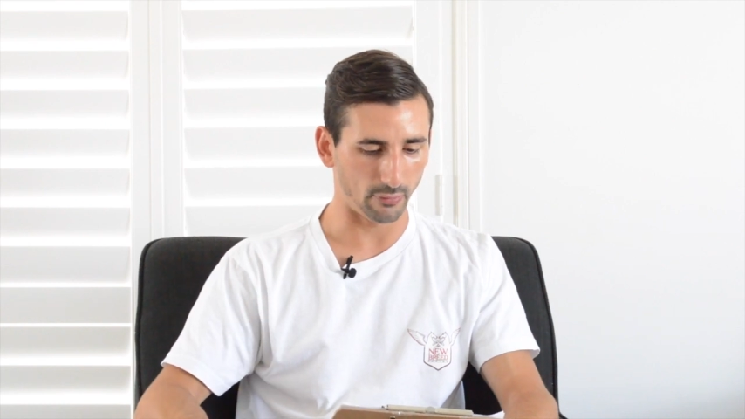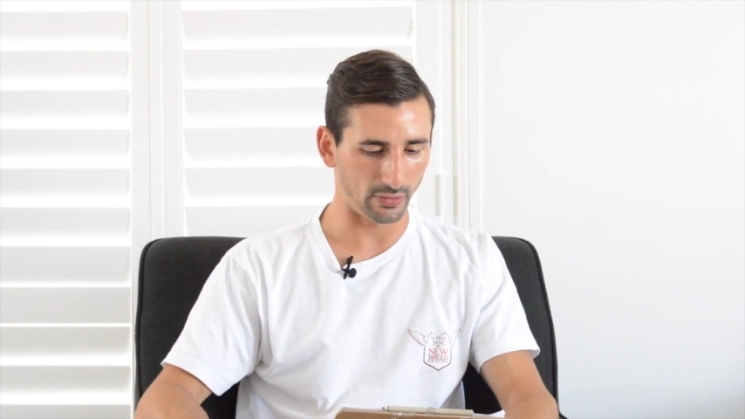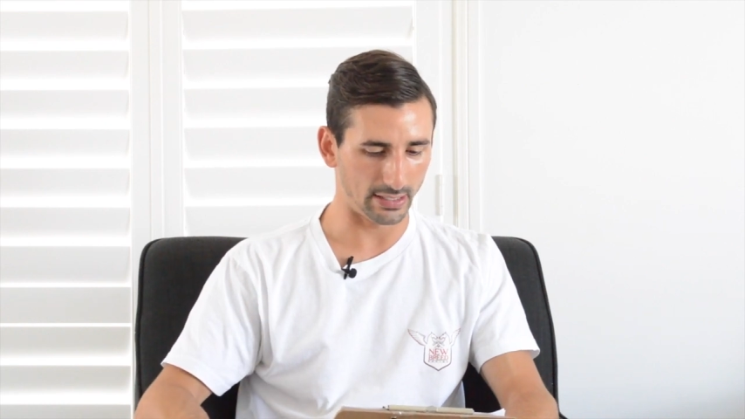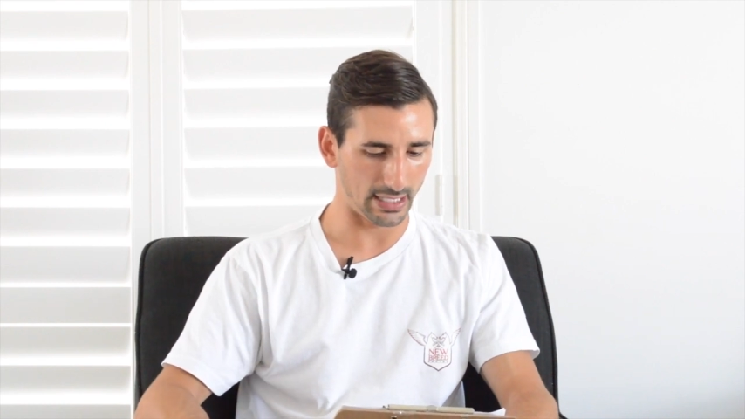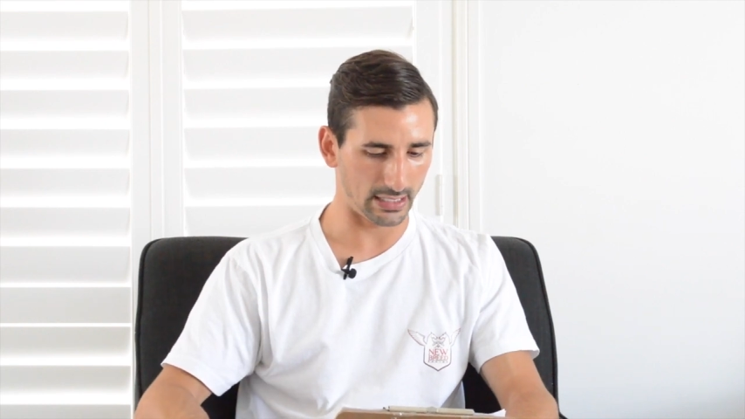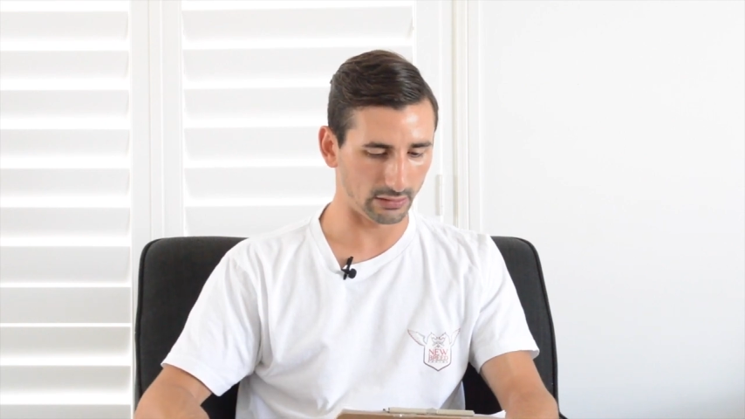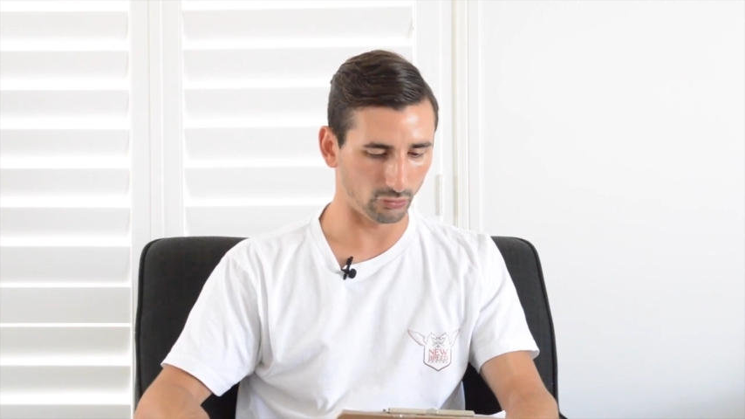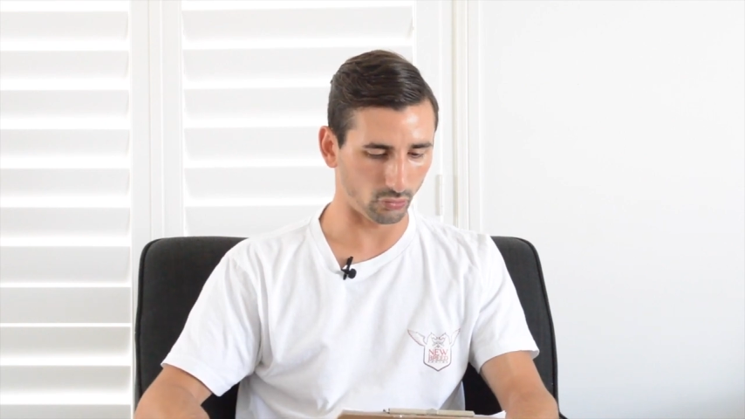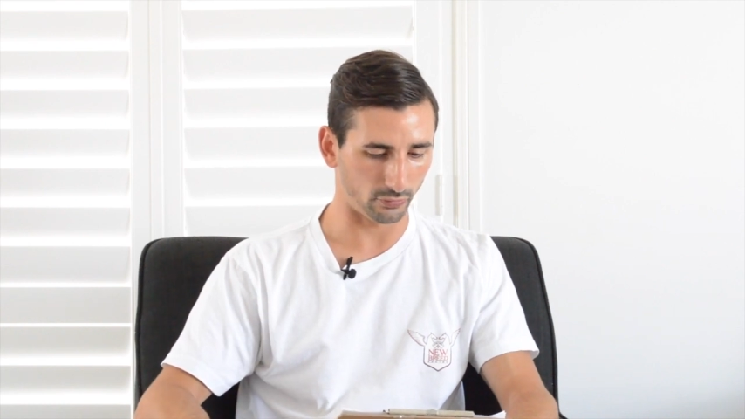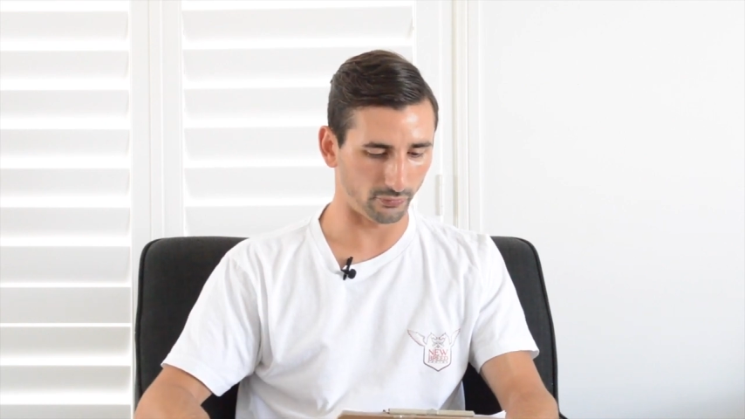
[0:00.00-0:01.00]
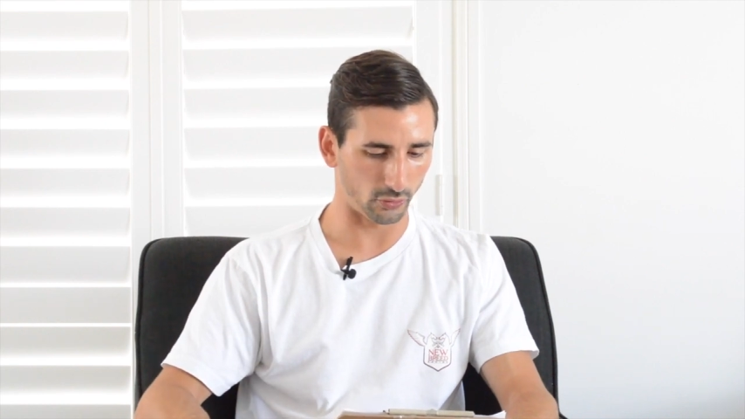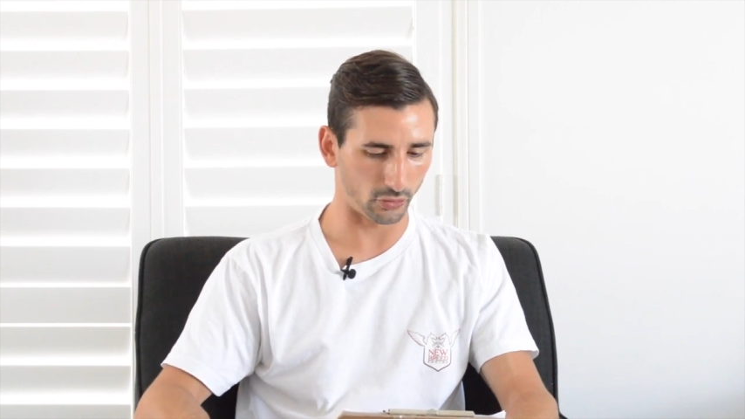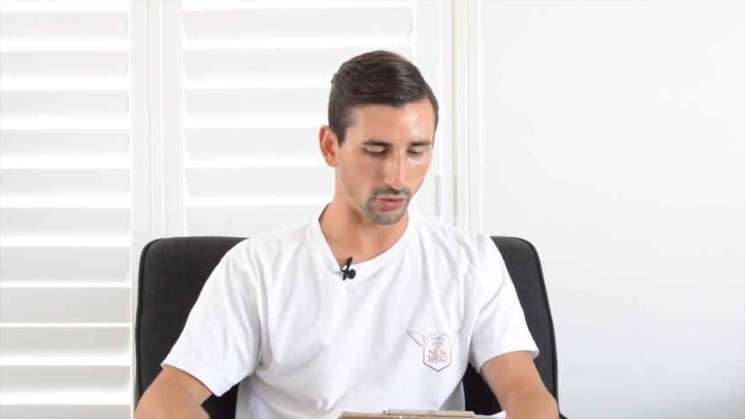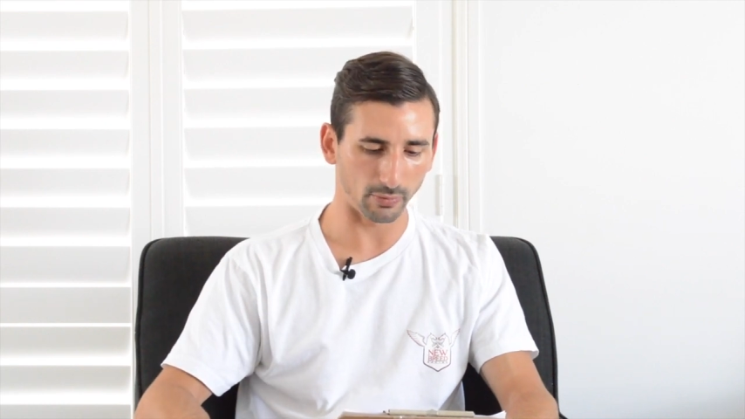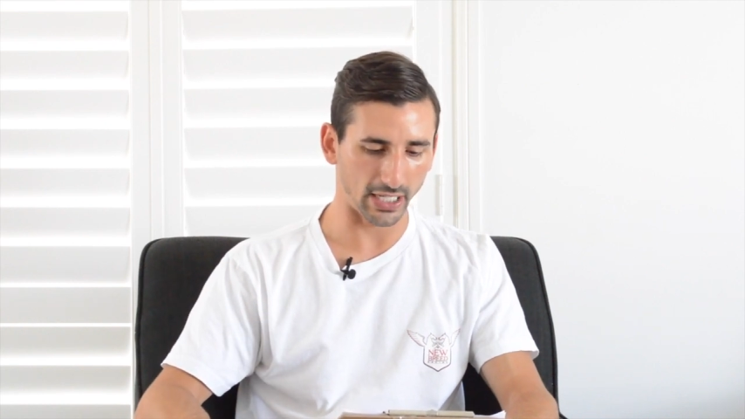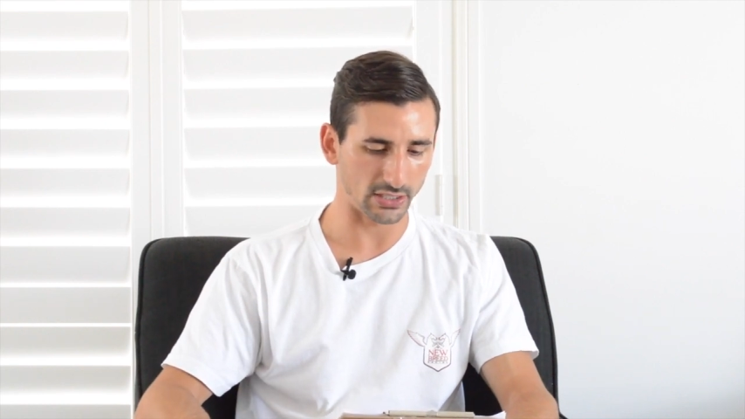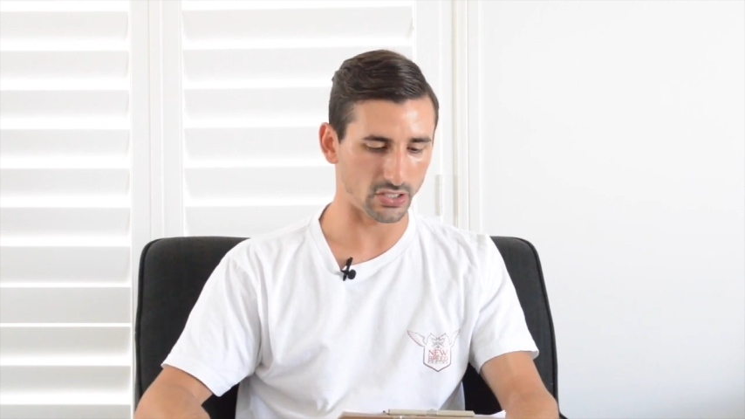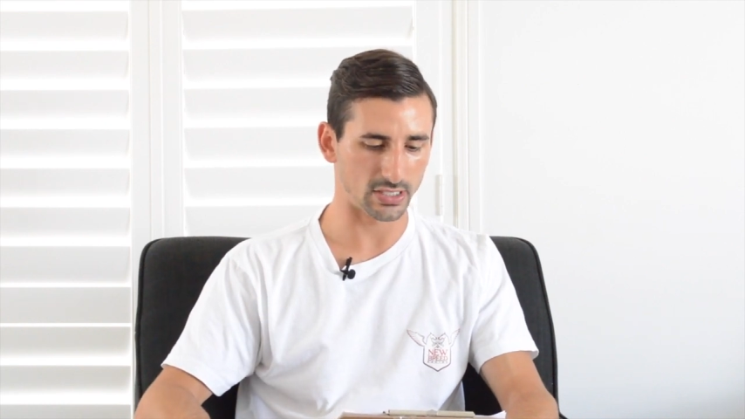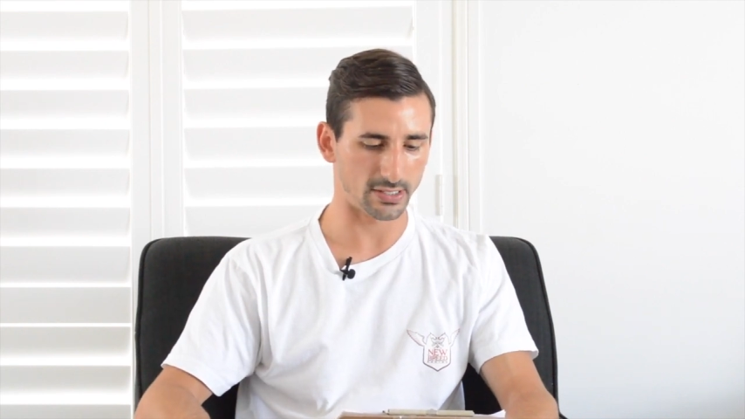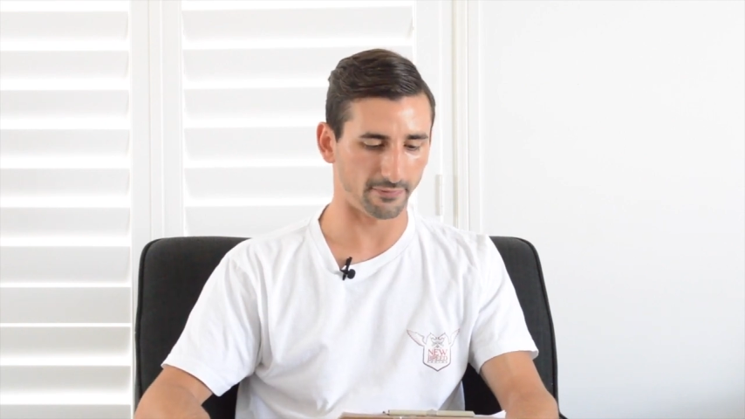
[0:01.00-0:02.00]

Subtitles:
We then look for nominations.